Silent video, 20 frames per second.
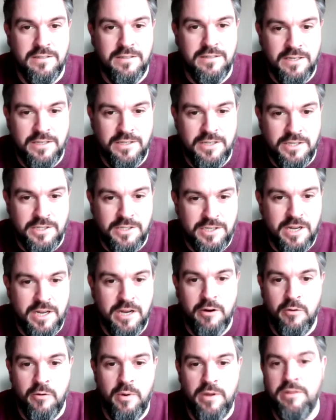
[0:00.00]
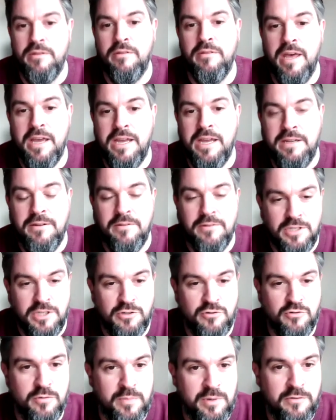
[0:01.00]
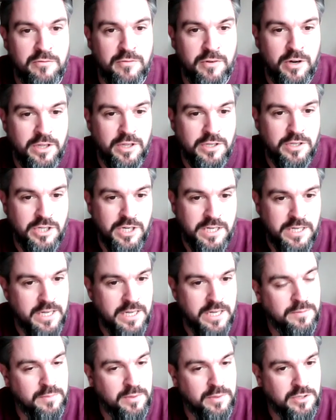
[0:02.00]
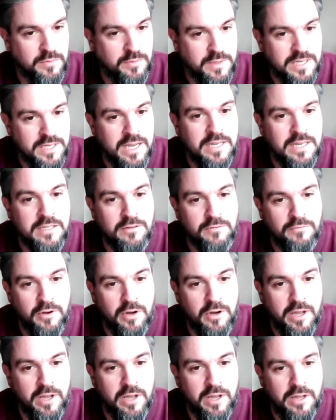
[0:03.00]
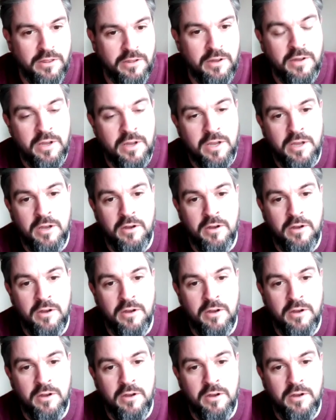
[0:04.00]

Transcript: and Sarah whether they distribute via the GDS, because we tend to find that